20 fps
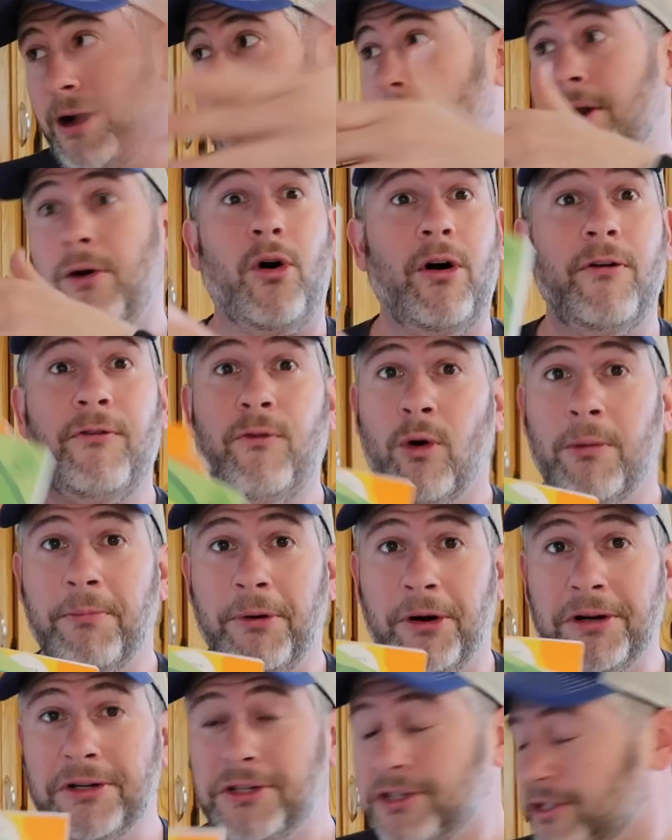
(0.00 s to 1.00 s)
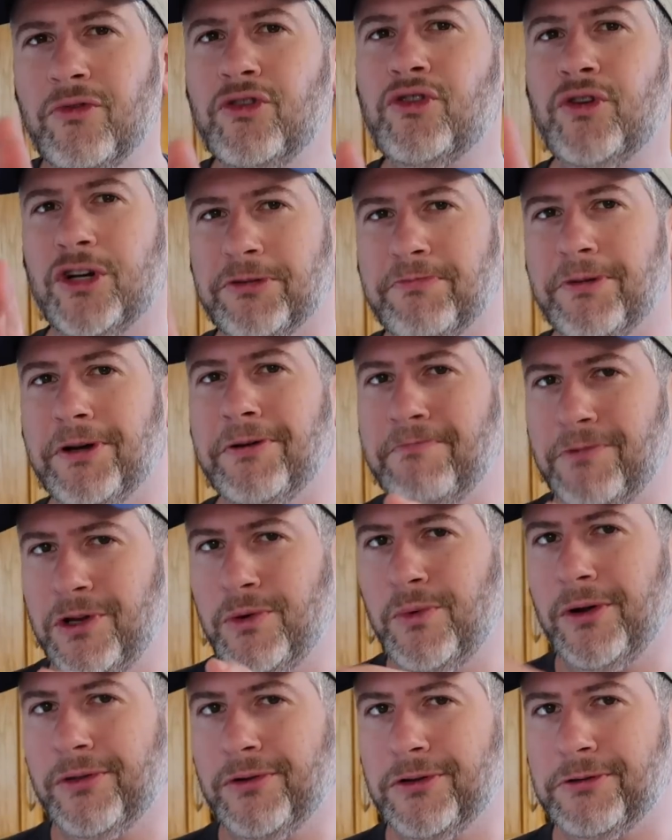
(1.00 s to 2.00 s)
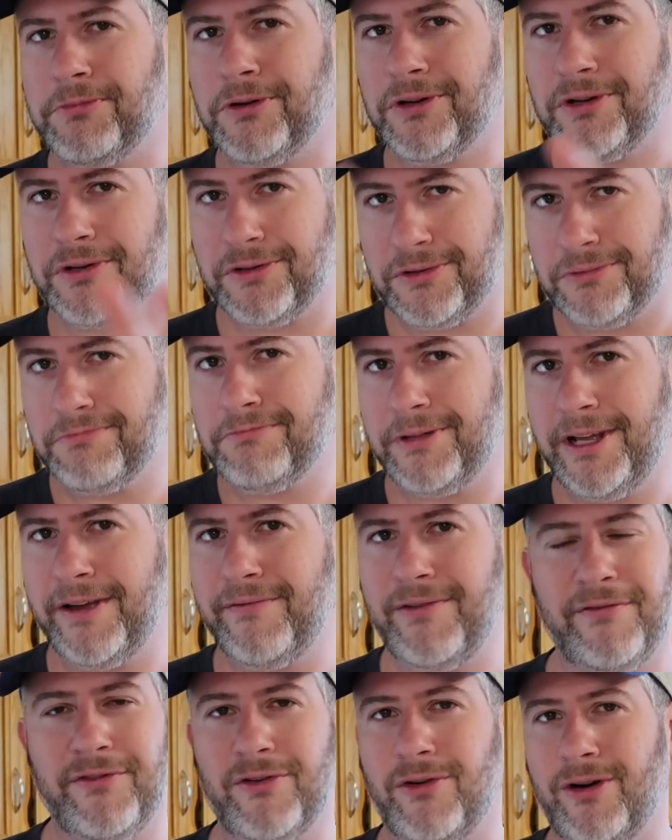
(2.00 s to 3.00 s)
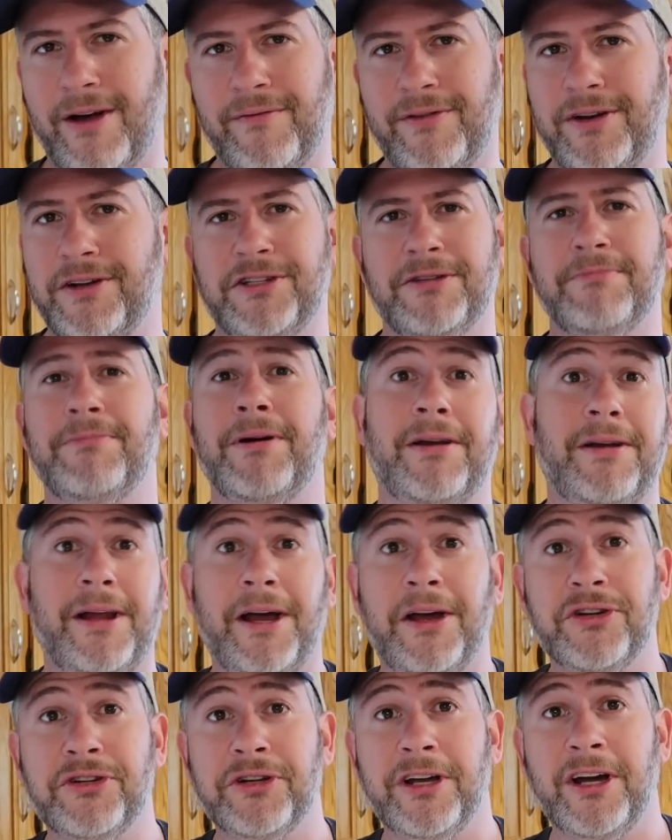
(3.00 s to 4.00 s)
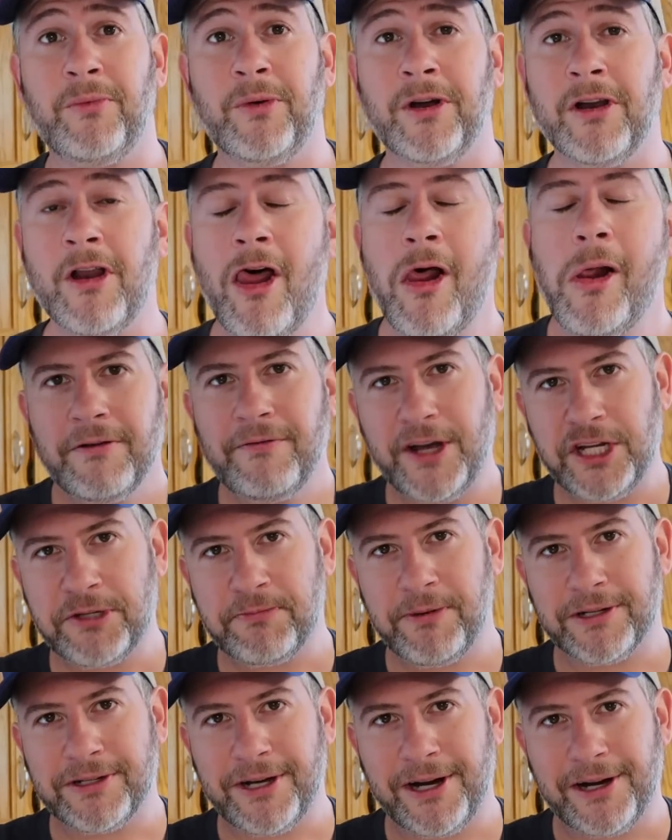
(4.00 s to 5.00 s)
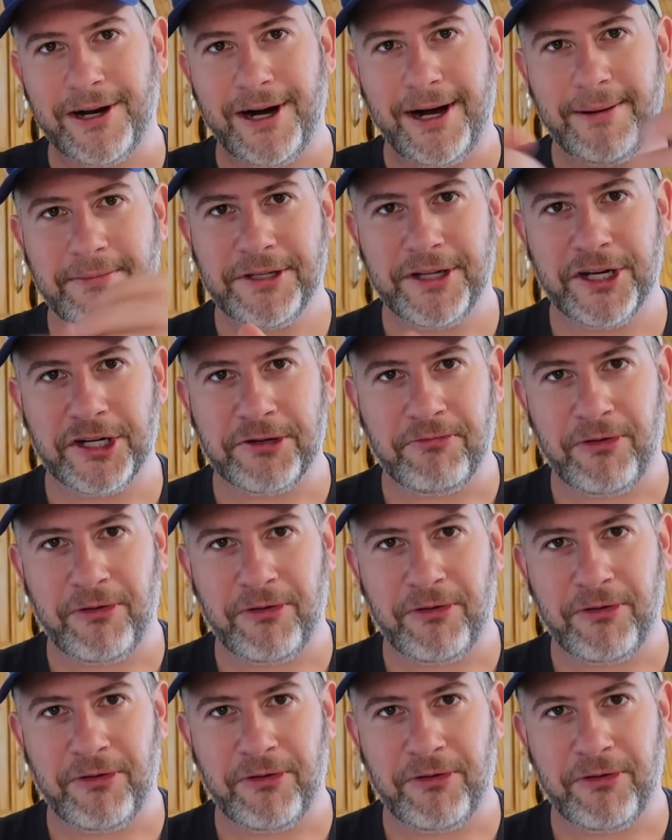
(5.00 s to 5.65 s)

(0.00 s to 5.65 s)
and all four books. Trust me, you want those books. Even if you don't have an Instant Pot, now you should get one. Facebook.com slash